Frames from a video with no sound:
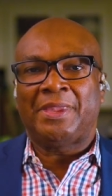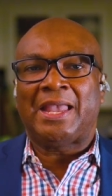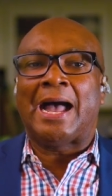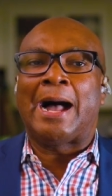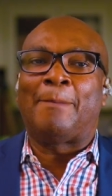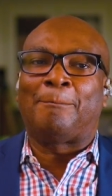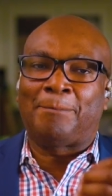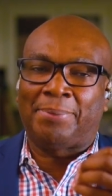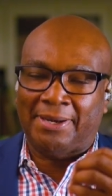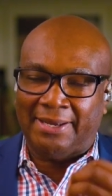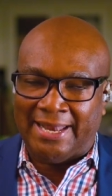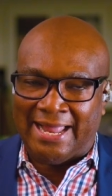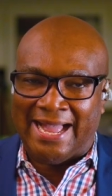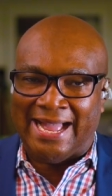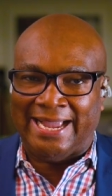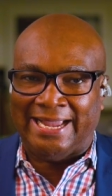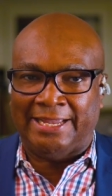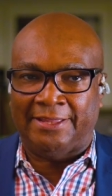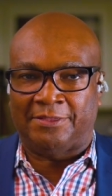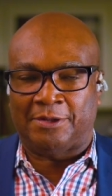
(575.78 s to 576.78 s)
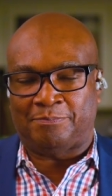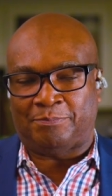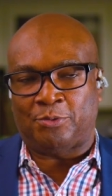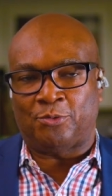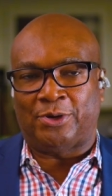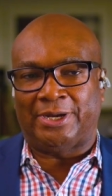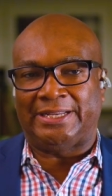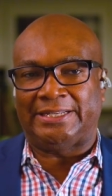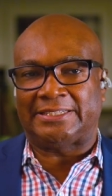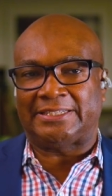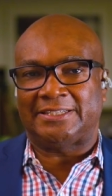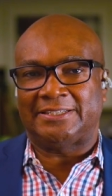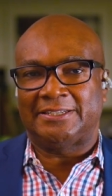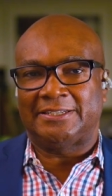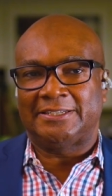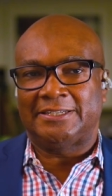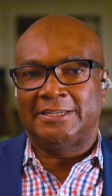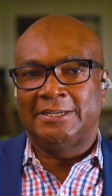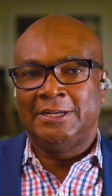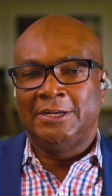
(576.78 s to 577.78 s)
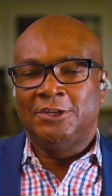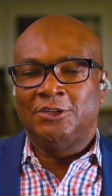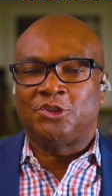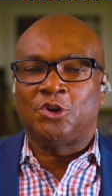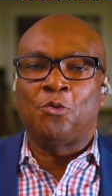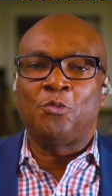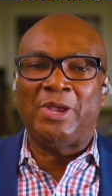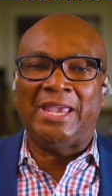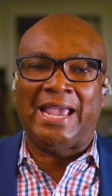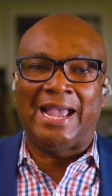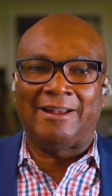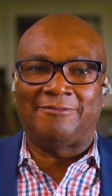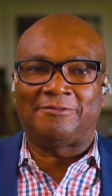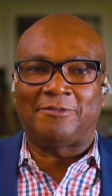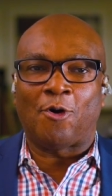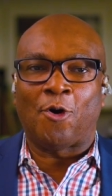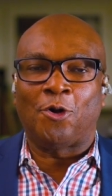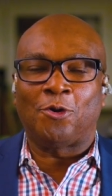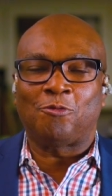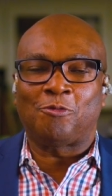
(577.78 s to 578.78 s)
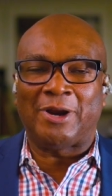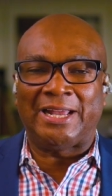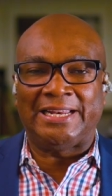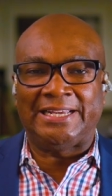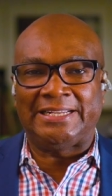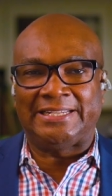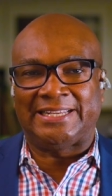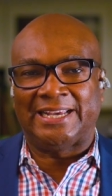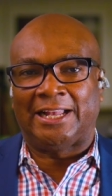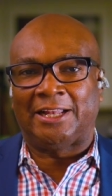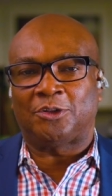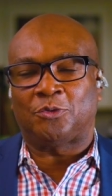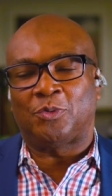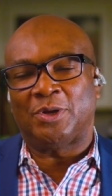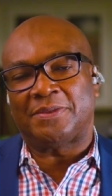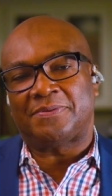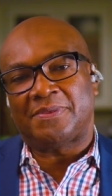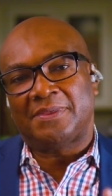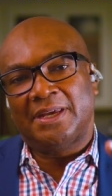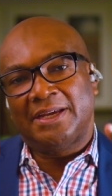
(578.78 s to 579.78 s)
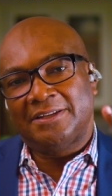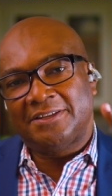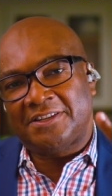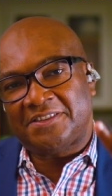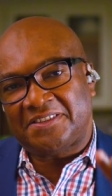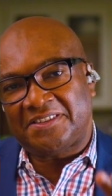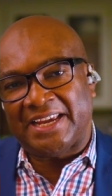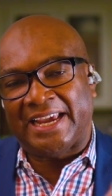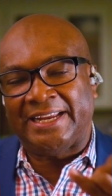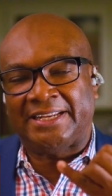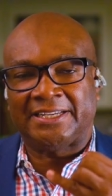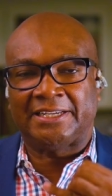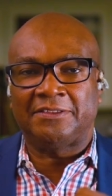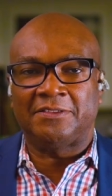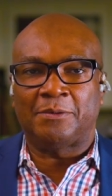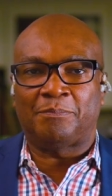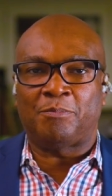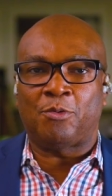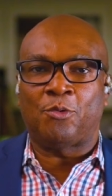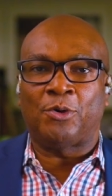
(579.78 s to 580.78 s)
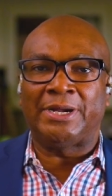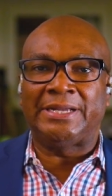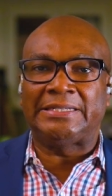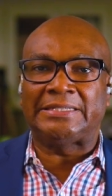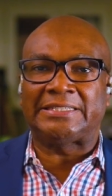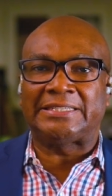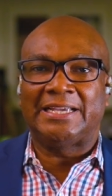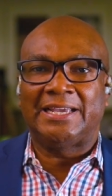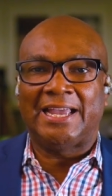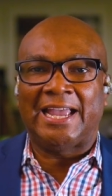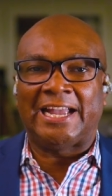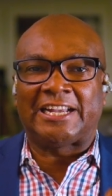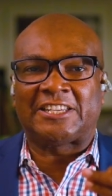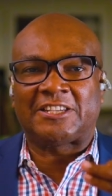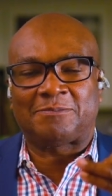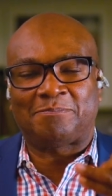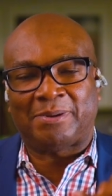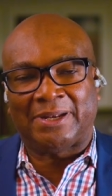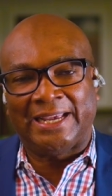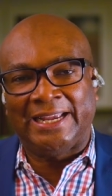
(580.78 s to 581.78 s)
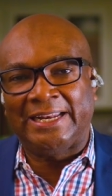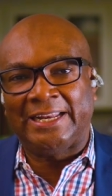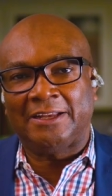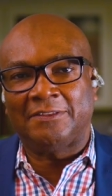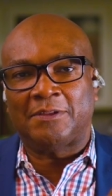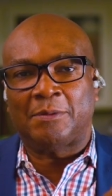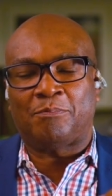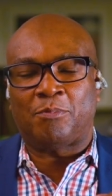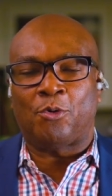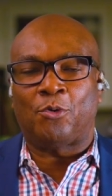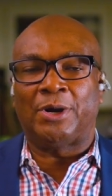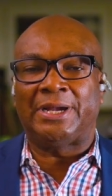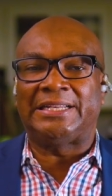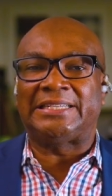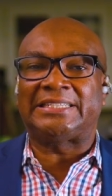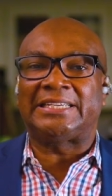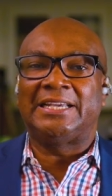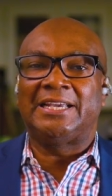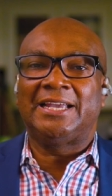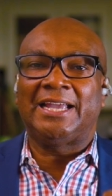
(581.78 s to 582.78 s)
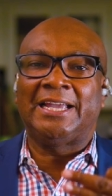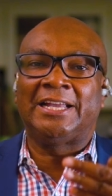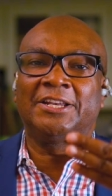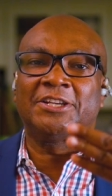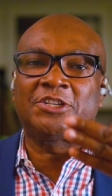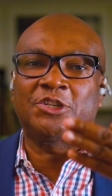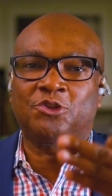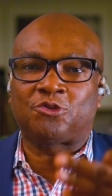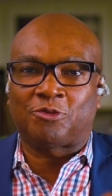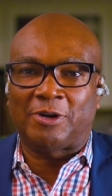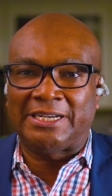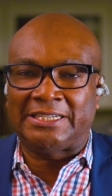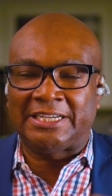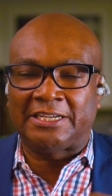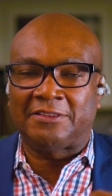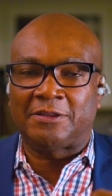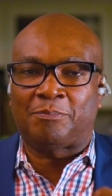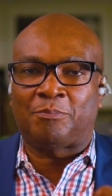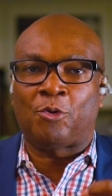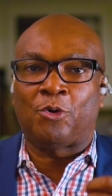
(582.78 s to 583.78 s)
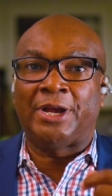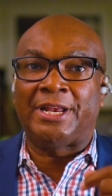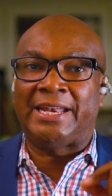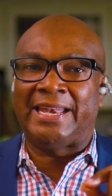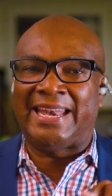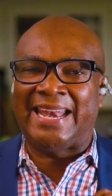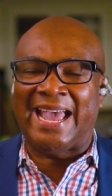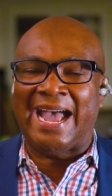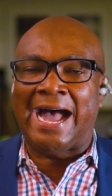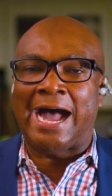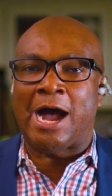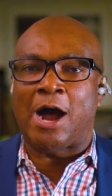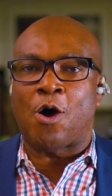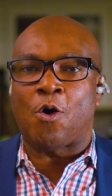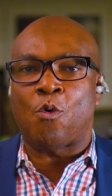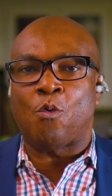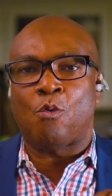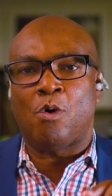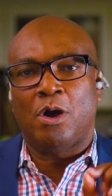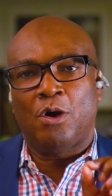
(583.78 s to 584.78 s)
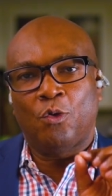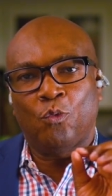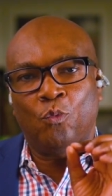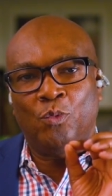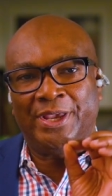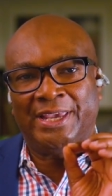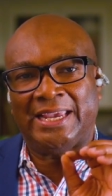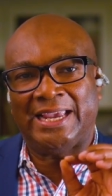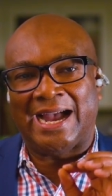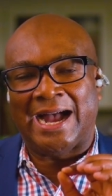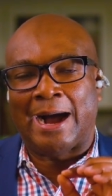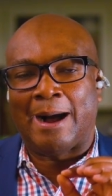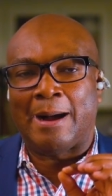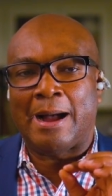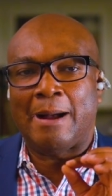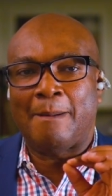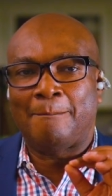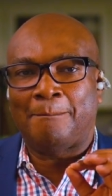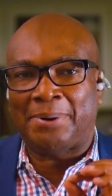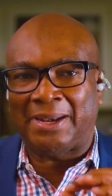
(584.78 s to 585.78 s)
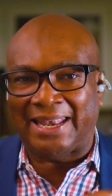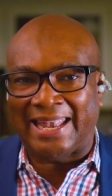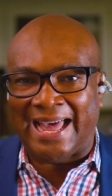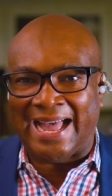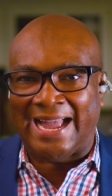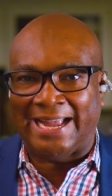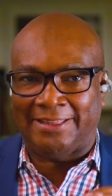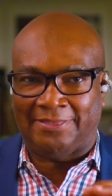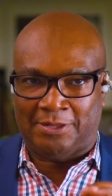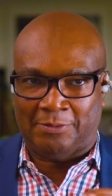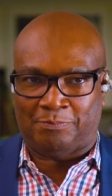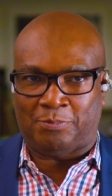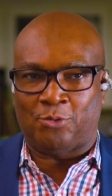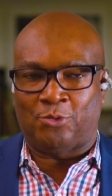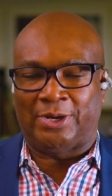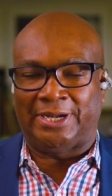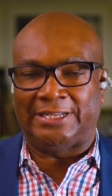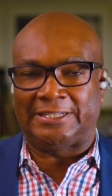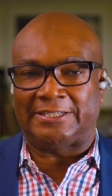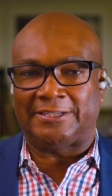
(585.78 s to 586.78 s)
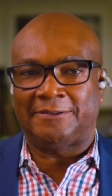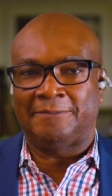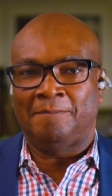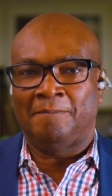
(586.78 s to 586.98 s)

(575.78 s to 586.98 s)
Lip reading: apply the point. So we have already dealt with stating the point, explaining the point, illustrating the point. Now we apply the point.